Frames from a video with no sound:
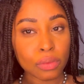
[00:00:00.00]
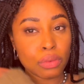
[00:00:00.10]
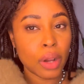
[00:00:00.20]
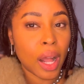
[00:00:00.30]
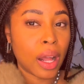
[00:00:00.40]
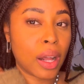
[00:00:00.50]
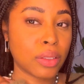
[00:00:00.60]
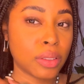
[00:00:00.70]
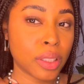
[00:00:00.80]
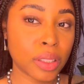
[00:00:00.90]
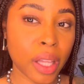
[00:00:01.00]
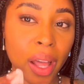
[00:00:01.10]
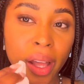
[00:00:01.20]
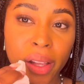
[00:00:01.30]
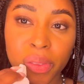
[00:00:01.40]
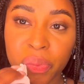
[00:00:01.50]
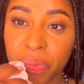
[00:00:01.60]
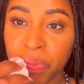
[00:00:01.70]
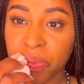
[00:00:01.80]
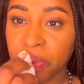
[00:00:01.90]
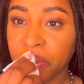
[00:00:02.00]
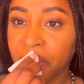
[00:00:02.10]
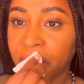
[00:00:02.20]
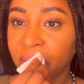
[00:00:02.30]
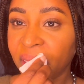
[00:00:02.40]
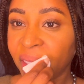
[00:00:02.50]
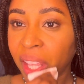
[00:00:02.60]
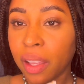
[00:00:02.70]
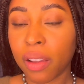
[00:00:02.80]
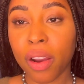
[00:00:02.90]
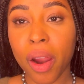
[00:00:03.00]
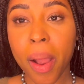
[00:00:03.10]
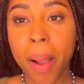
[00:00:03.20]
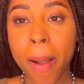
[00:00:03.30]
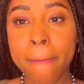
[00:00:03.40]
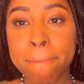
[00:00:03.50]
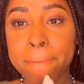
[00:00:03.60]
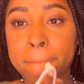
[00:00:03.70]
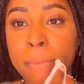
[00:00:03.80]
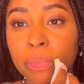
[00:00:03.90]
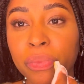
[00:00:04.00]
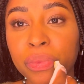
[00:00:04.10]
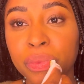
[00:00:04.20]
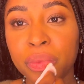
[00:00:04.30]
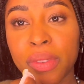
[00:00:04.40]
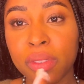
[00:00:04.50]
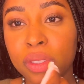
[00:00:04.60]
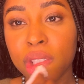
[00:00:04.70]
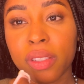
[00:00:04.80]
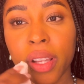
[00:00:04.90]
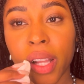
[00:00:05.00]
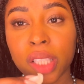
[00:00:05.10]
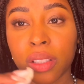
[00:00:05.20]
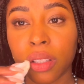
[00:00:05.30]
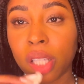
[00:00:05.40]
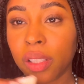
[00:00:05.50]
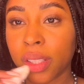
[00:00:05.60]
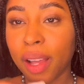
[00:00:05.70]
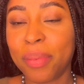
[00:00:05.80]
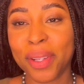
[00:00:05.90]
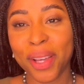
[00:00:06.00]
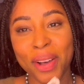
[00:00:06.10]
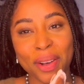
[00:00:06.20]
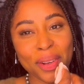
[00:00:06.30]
Wow, look at that. Girl, you should have got this a long time ago.